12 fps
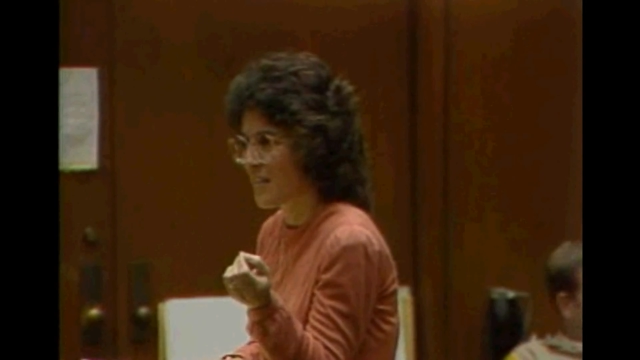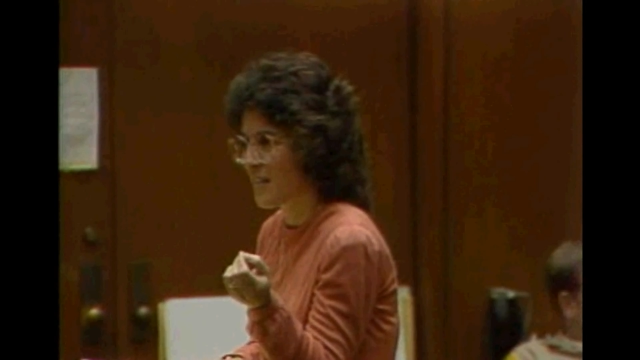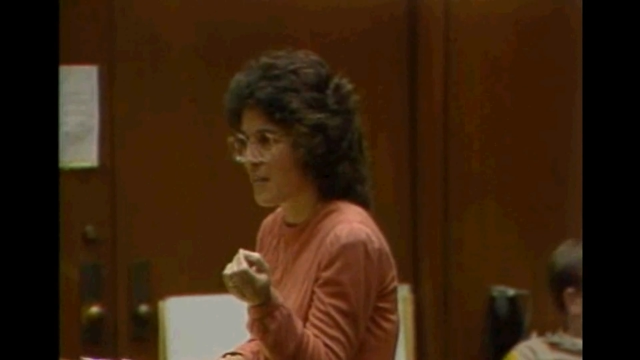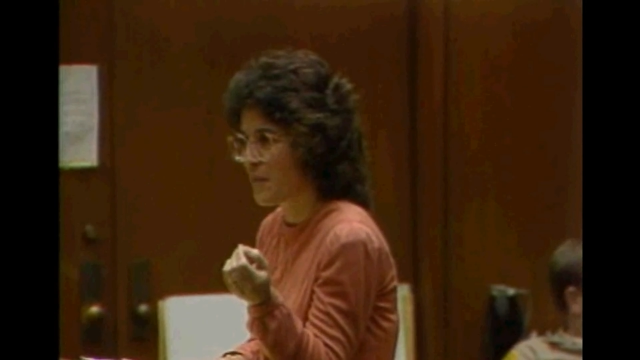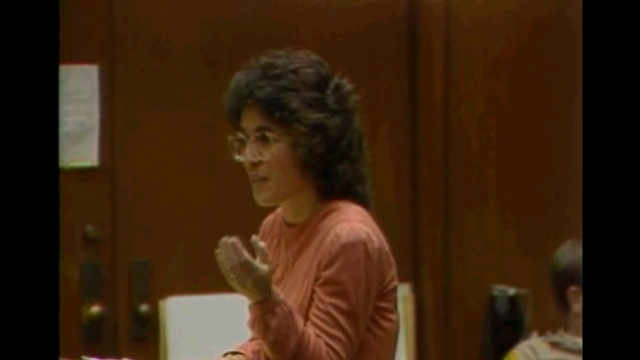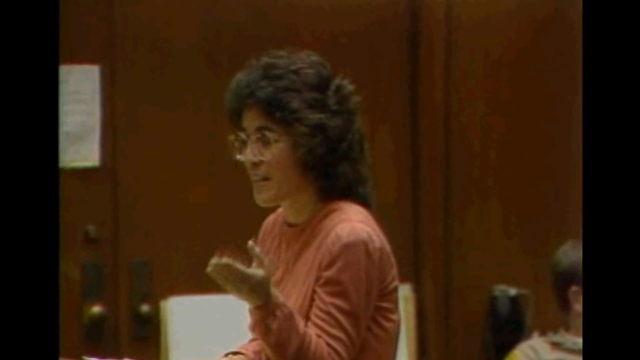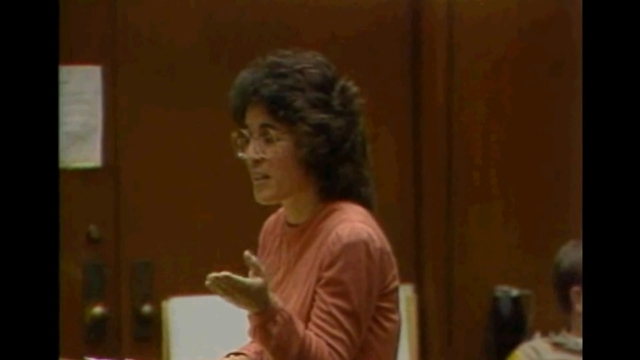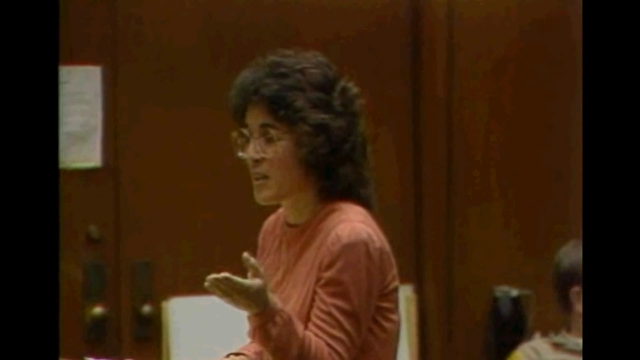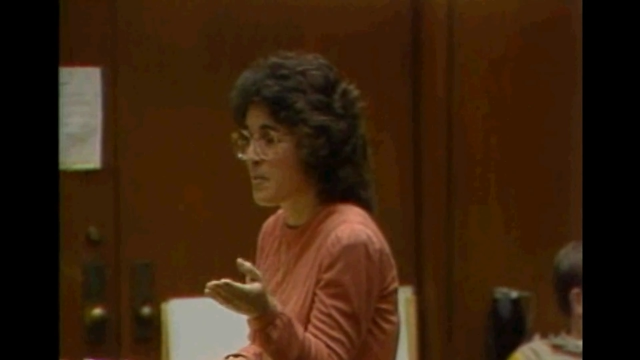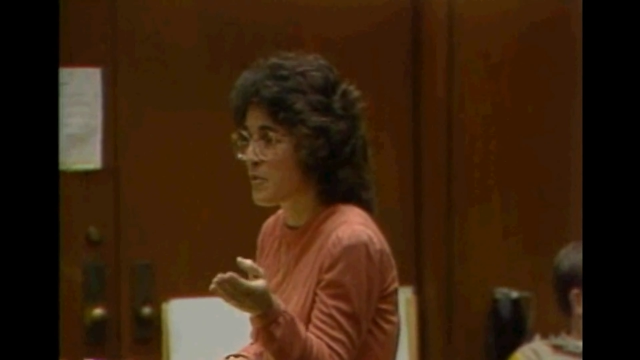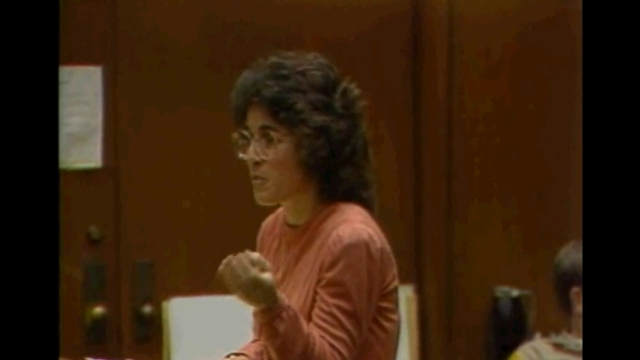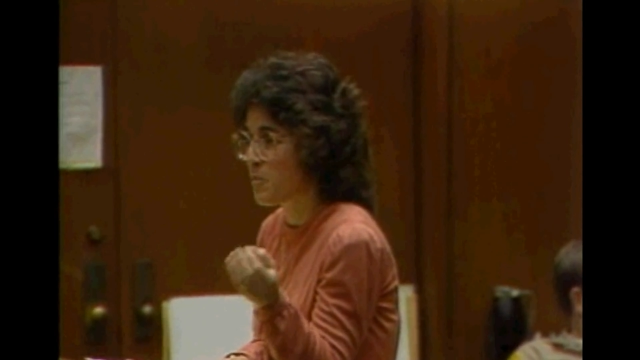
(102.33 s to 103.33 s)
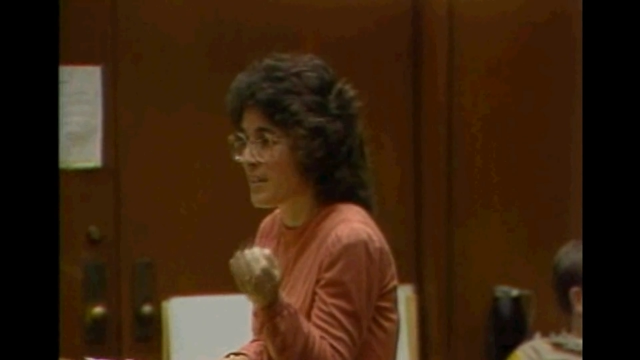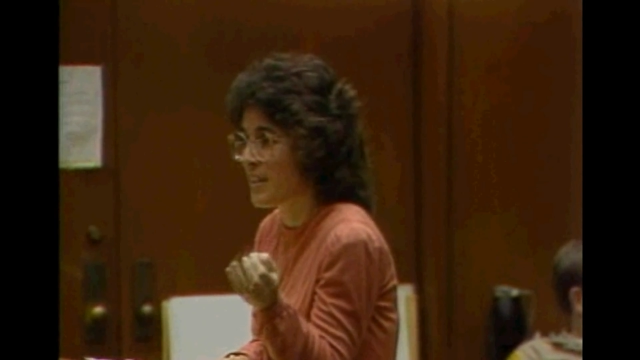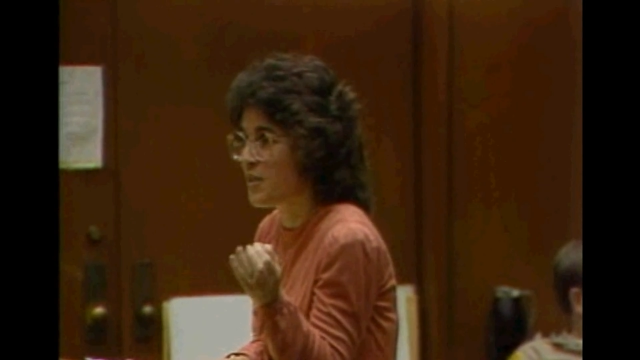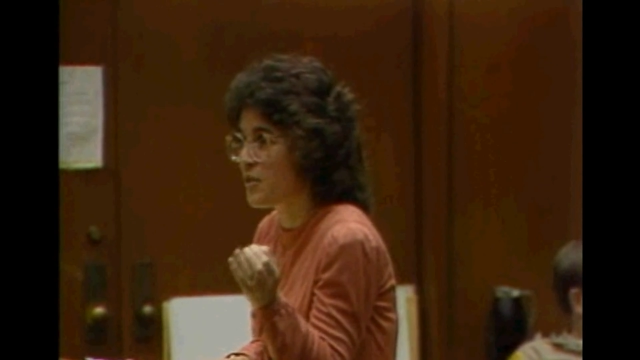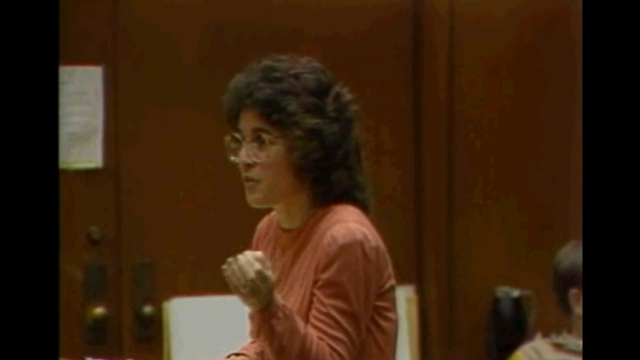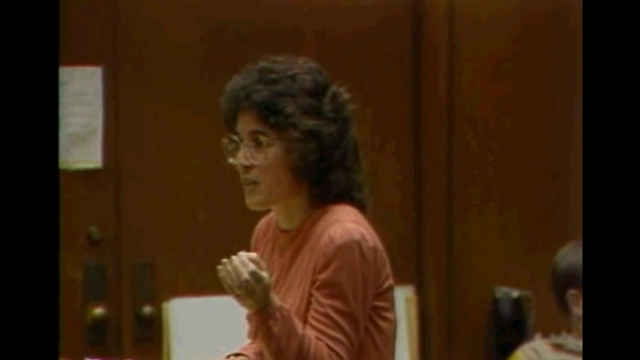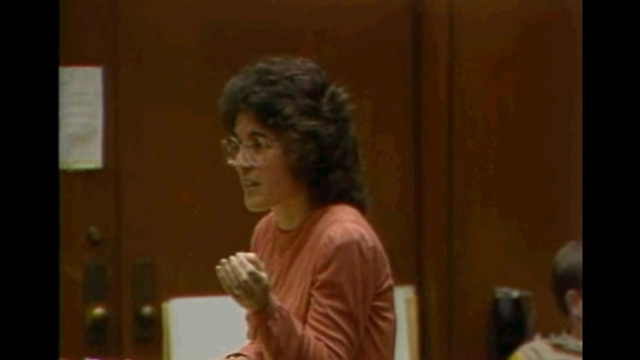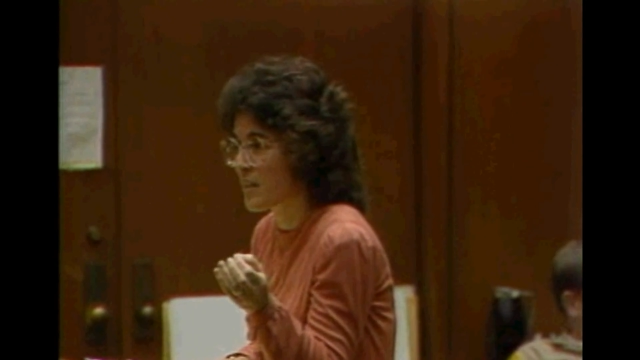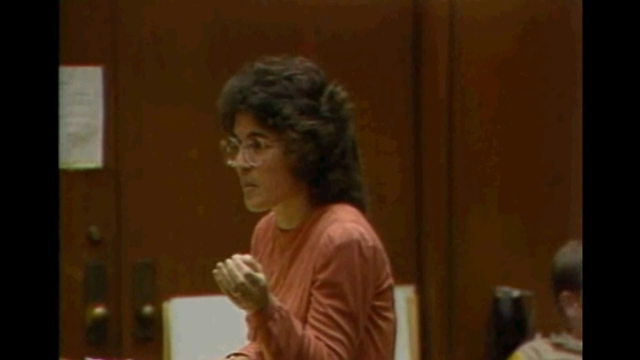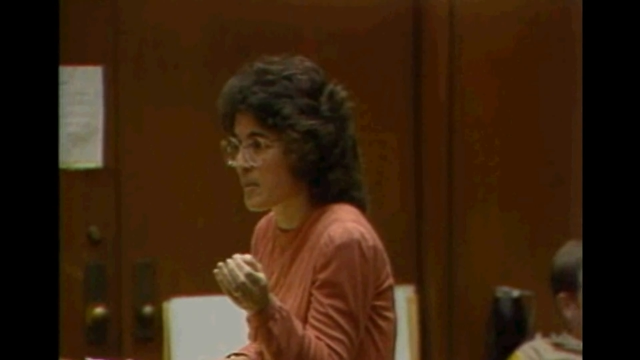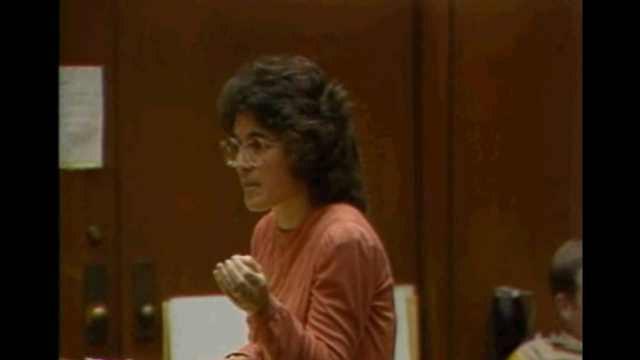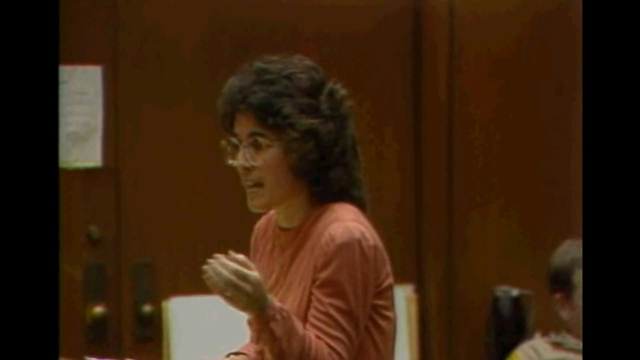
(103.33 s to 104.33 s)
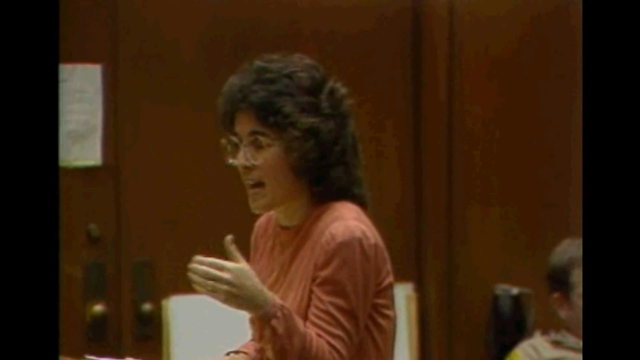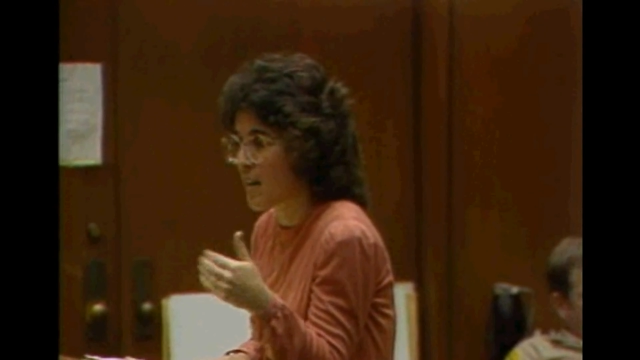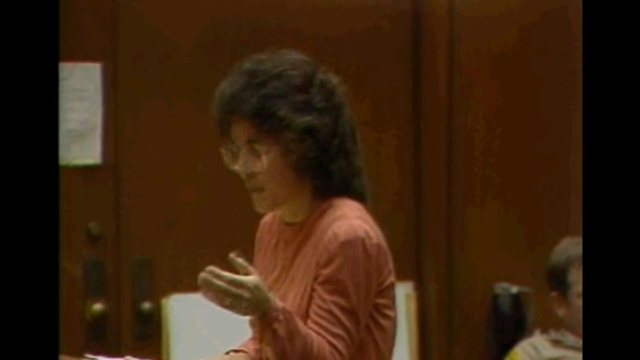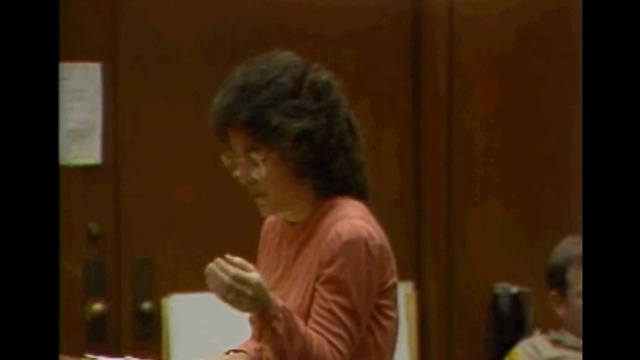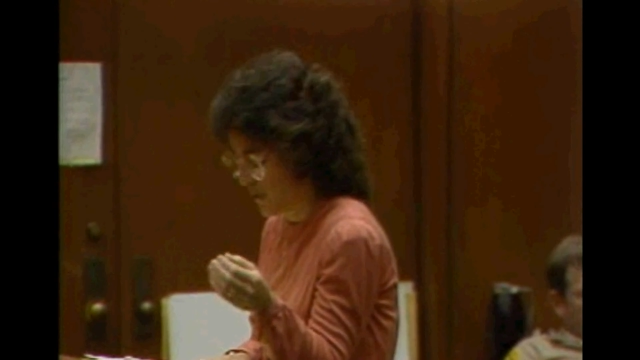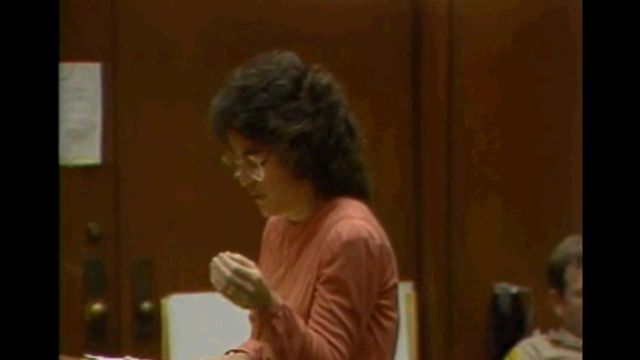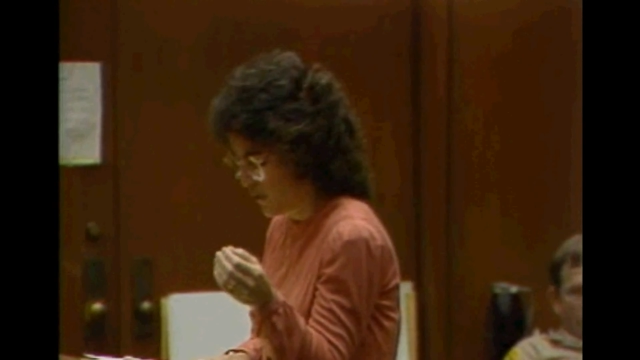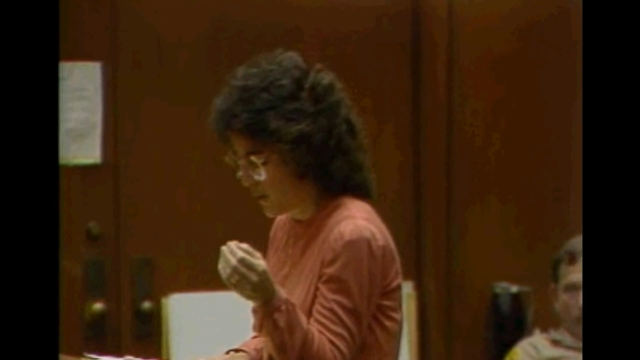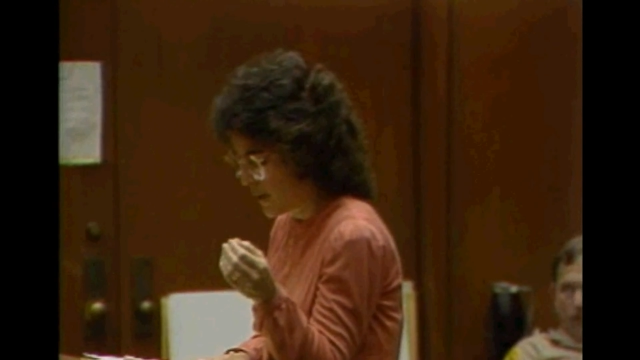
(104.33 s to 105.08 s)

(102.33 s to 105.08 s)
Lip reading: victims or potential victims out on the street